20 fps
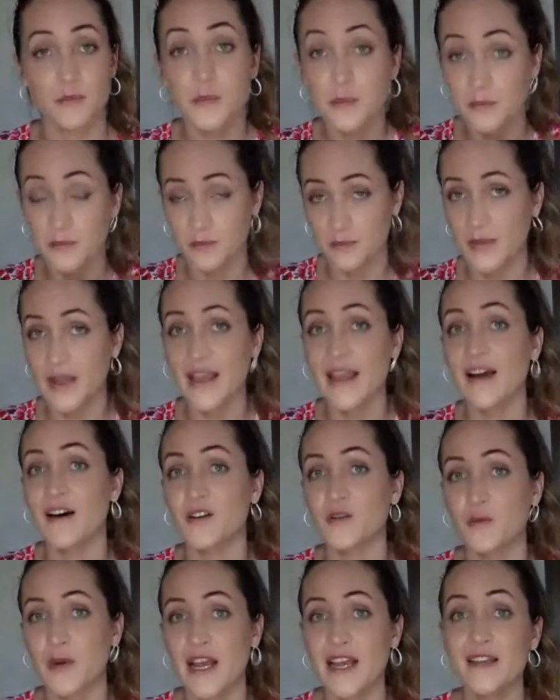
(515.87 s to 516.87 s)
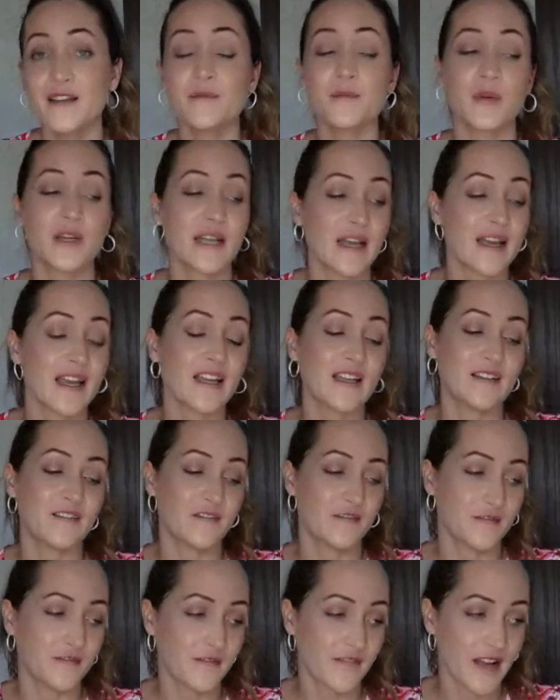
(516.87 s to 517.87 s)
payout, right? But it
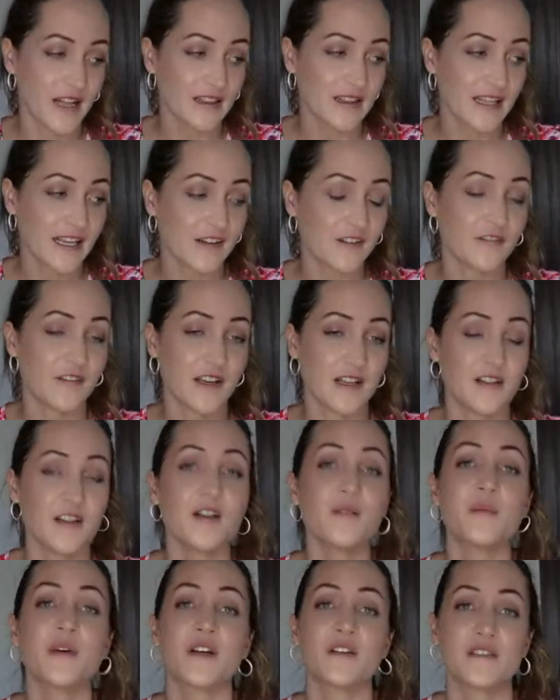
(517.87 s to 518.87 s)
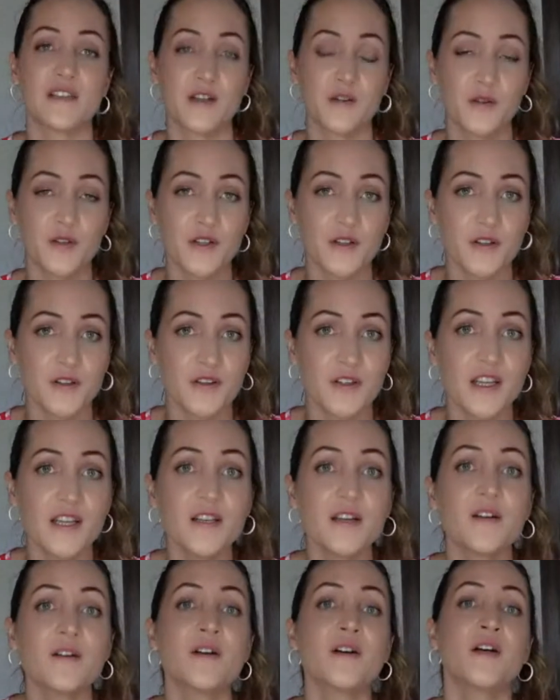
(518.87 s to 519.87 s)
felt like failure because I couldn't
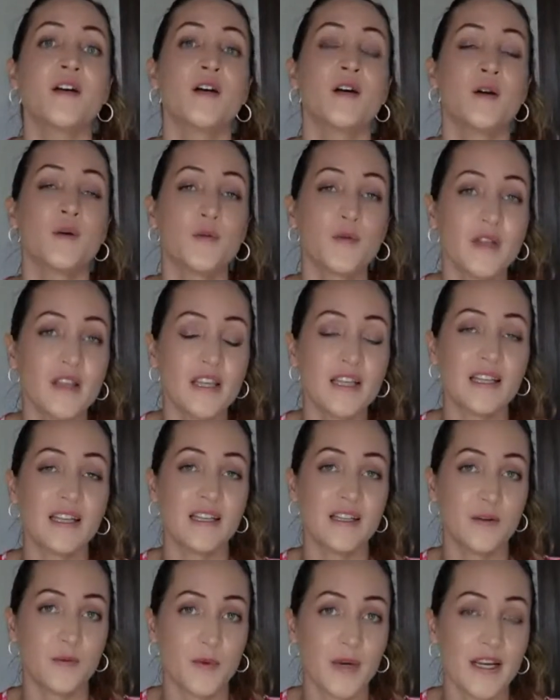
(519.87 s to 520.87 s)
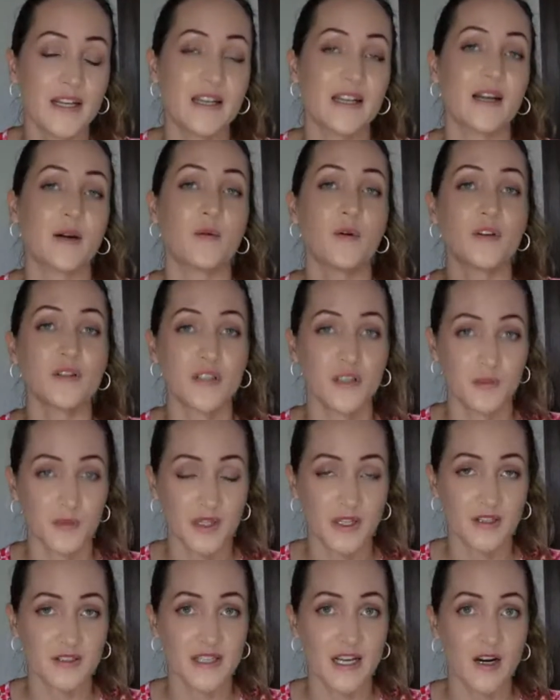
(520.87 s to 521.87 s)
continue with it in the way that I wanted,
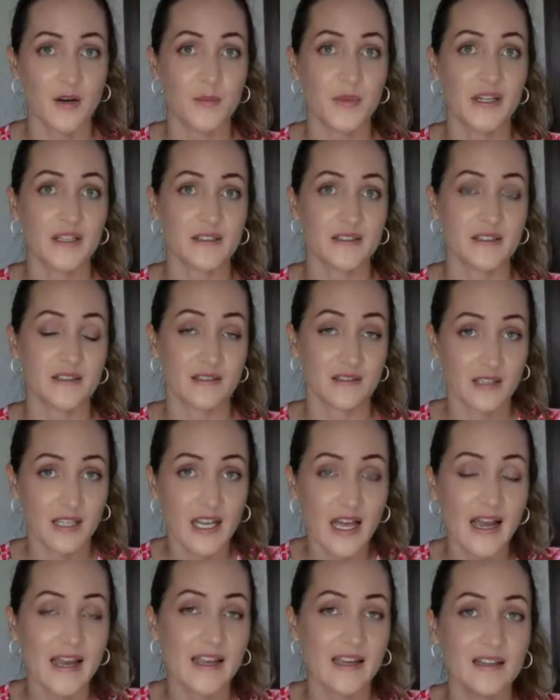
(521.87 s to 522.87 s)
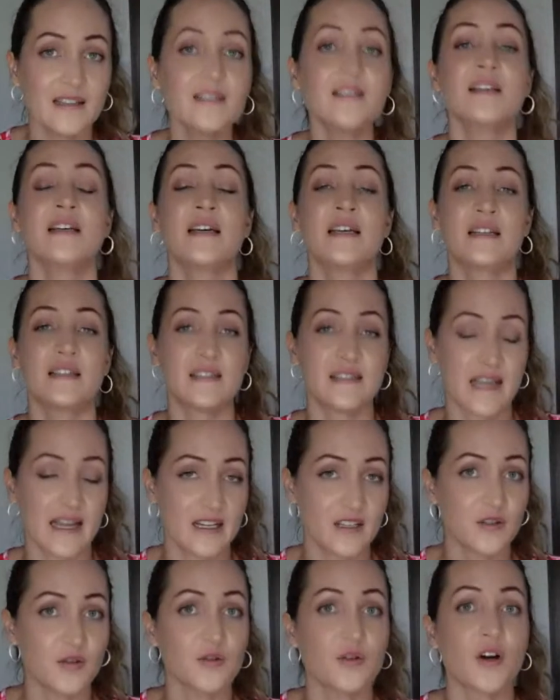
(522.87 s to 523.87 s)
because our biggest client
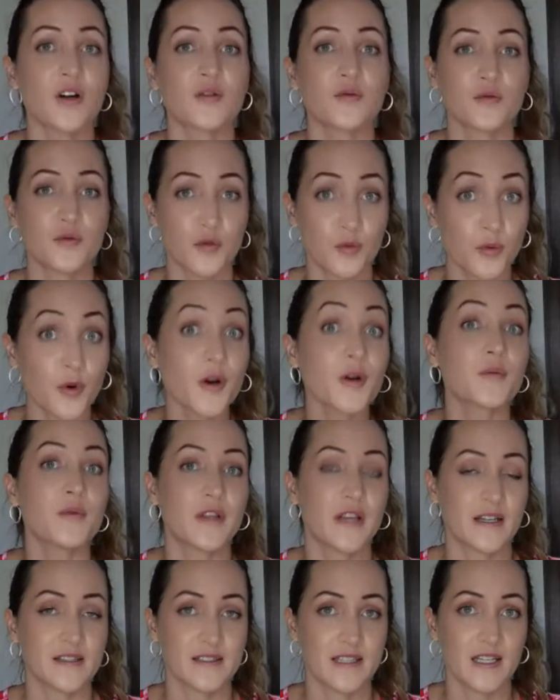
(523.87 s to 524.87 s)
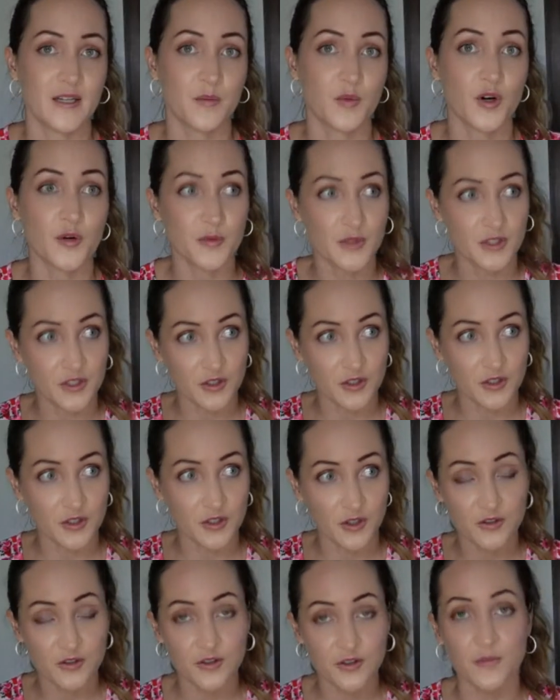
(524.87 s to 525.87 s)
decided to not to work with us anymore, which also
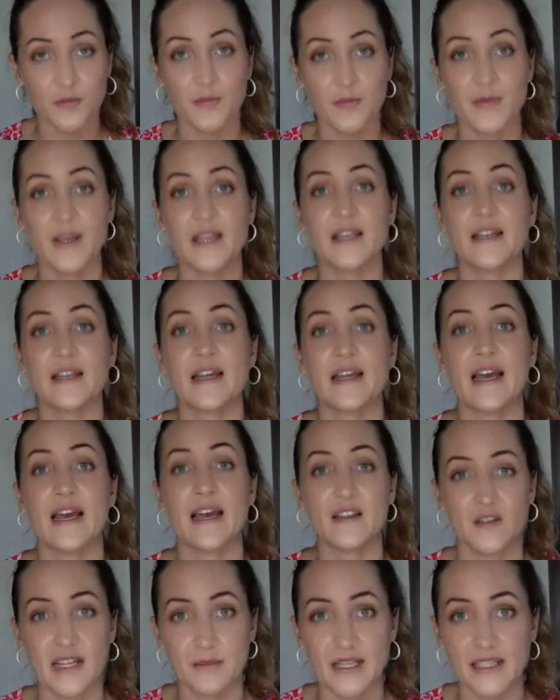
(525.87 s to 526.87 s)
meant I had to let my team go.